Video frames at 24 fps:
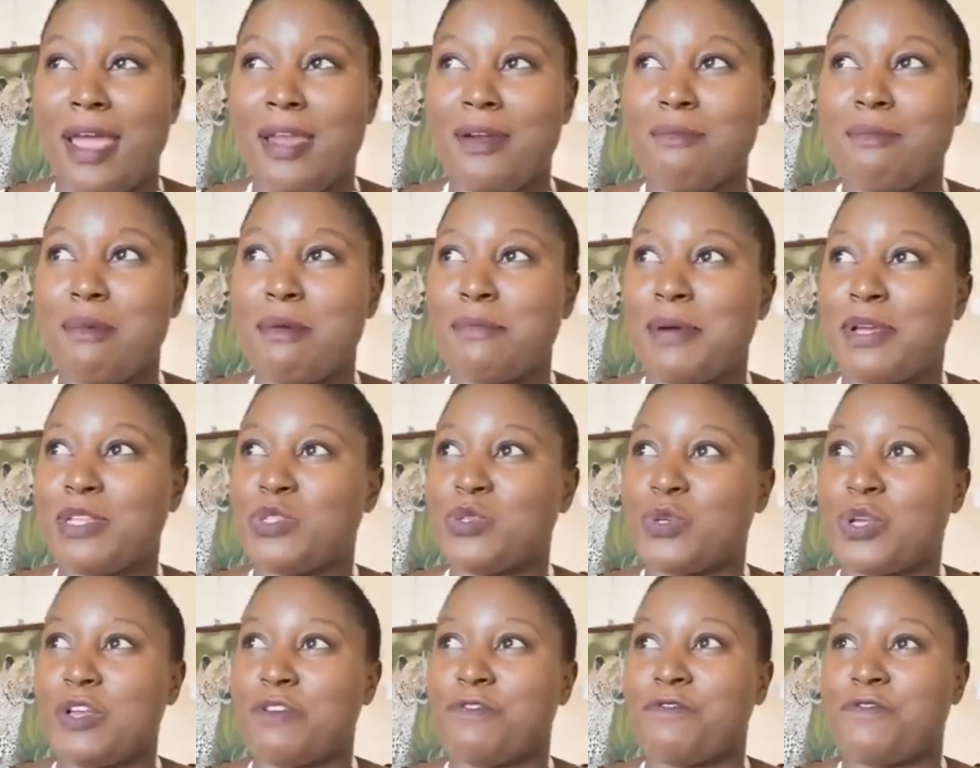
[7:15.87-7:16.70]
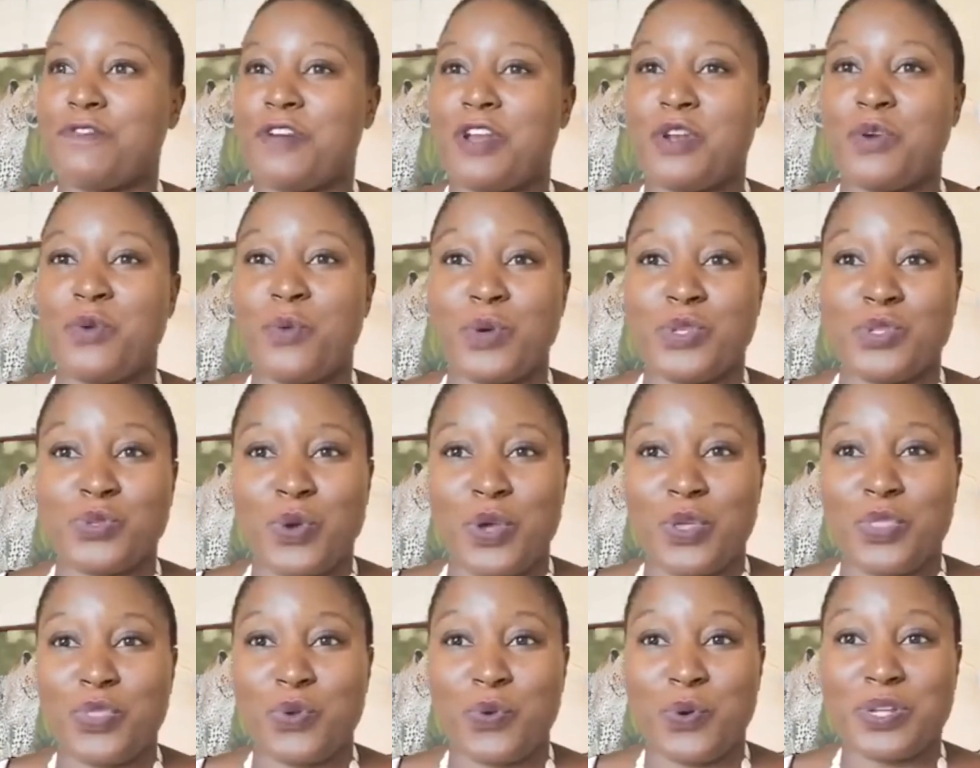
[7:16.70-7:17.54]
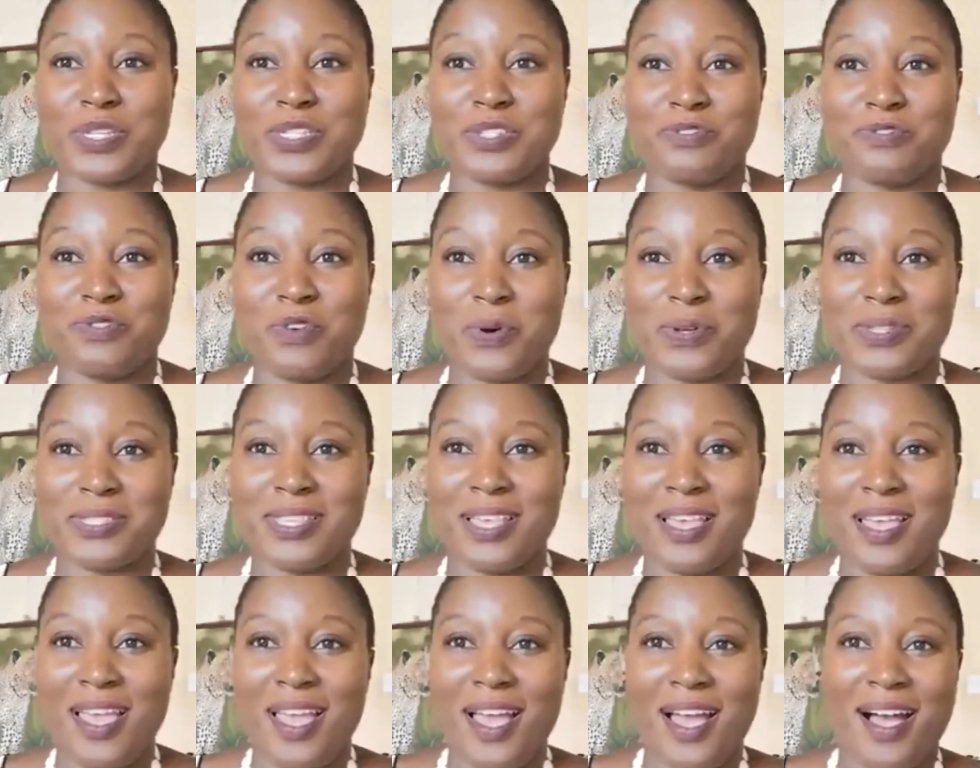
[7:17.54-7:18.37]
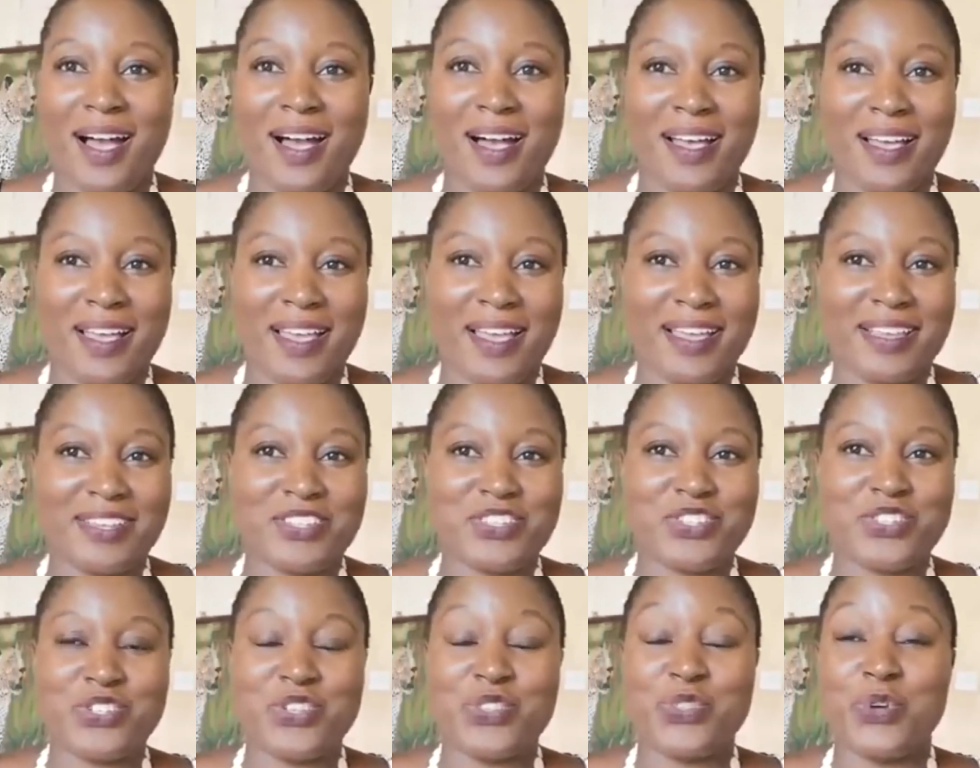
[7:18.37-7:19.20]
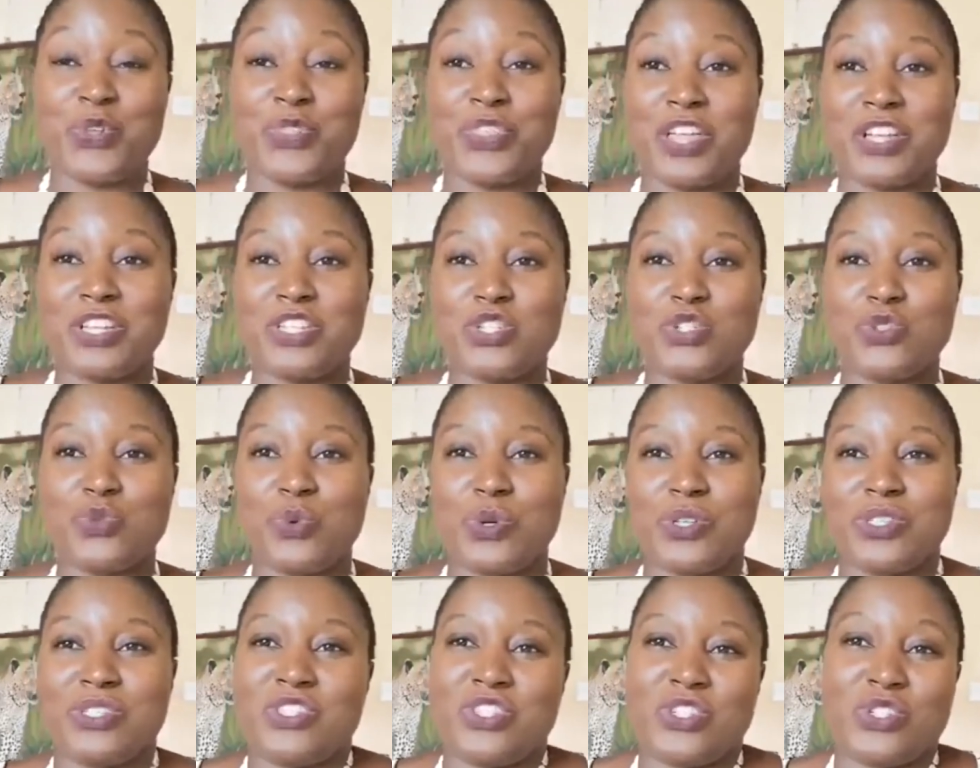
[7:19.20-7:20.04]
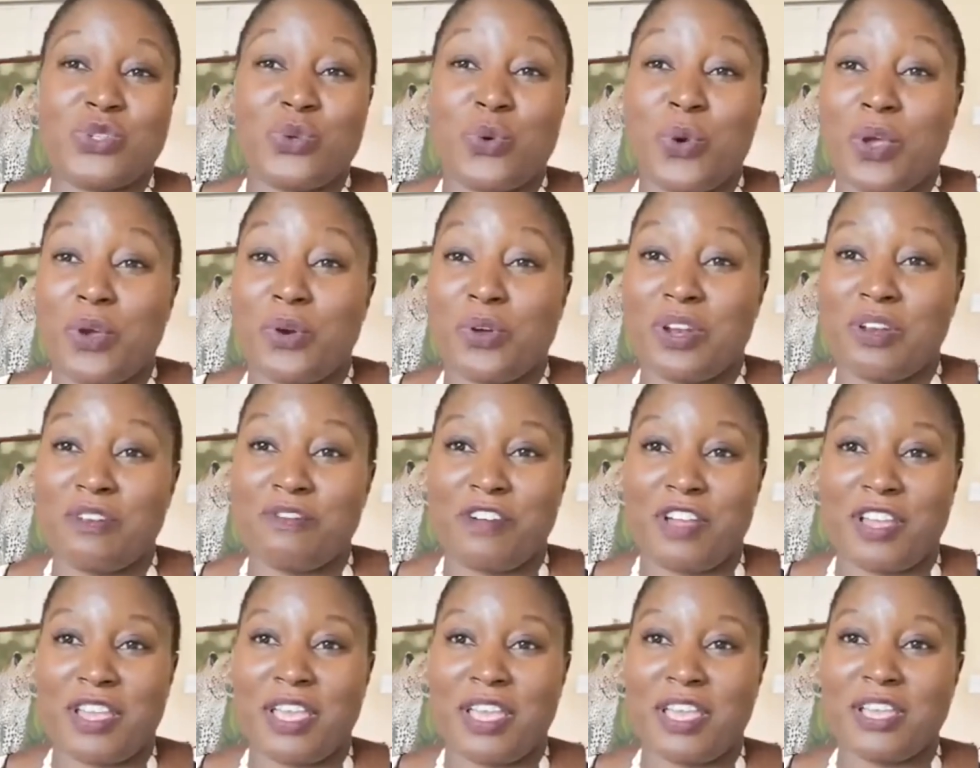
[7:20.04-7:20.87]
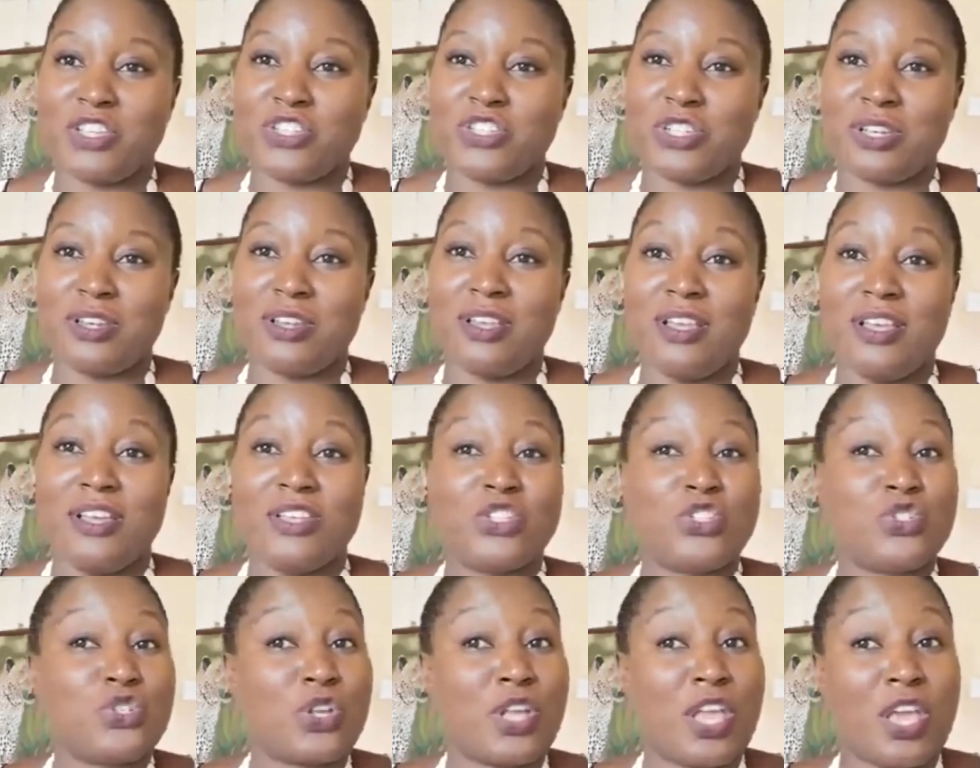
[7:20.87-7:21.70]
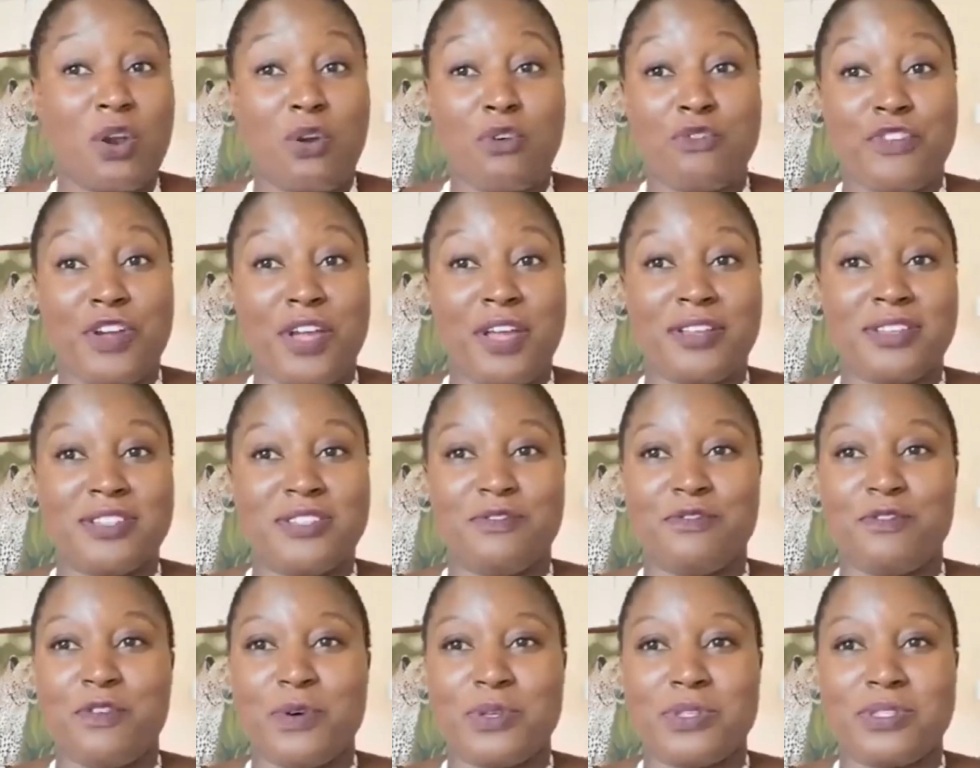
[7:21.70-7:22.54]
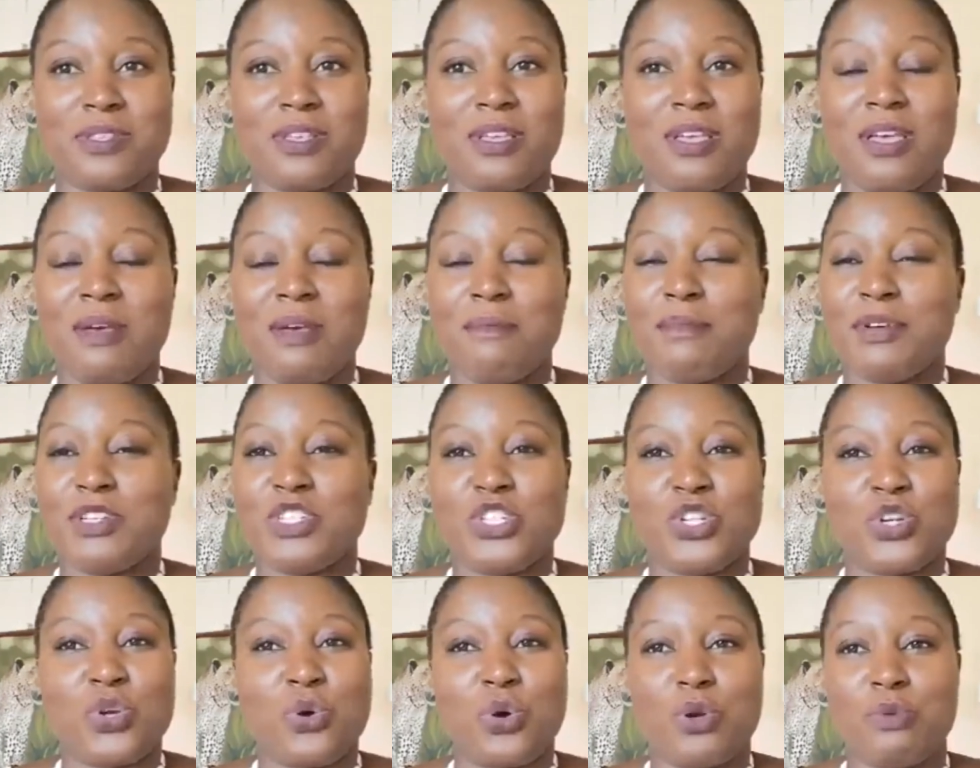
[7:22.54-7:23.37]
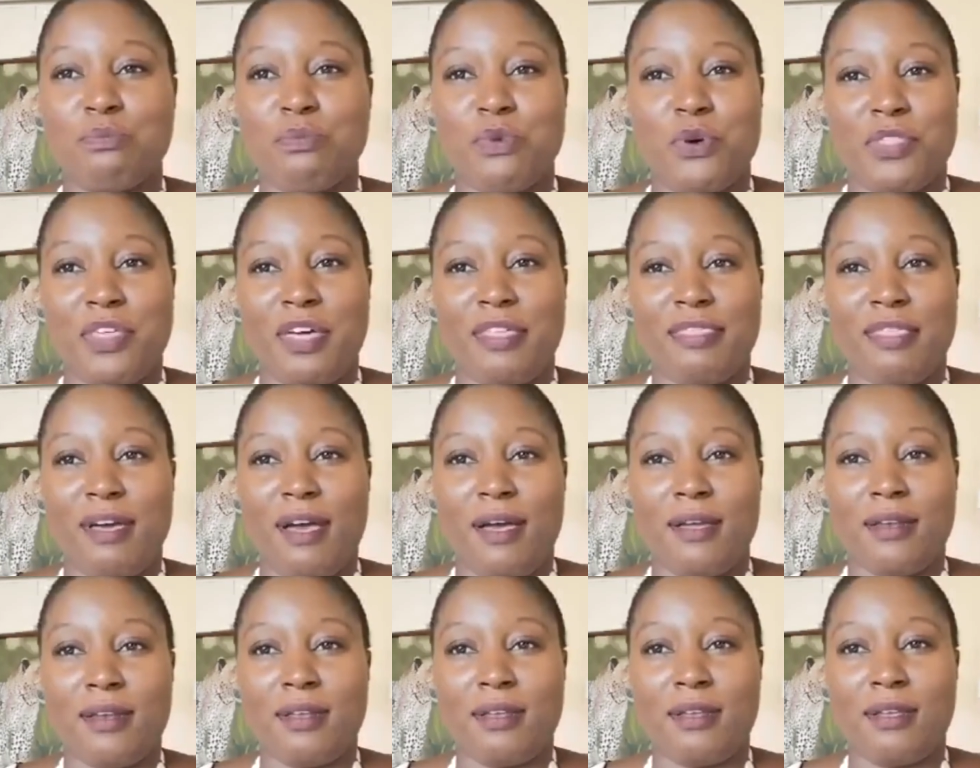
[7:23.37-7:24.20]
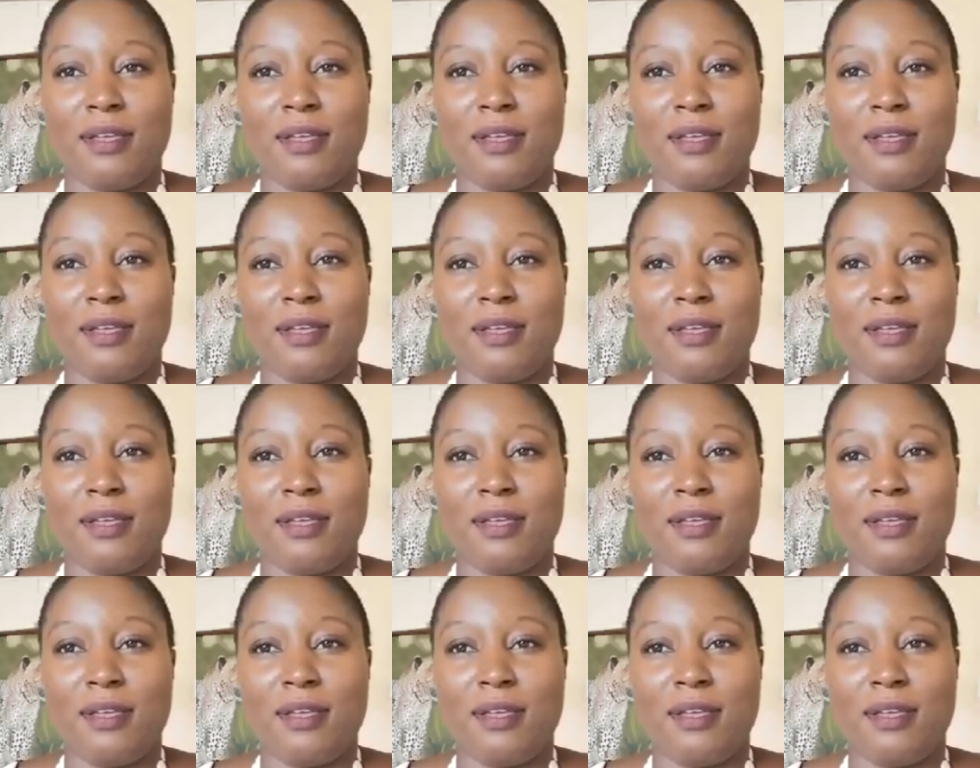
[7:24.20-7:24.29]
I remember I took a friend who was going through a divorce and she thought that she was just going on a vacation to get over her divorce, but she got more than that.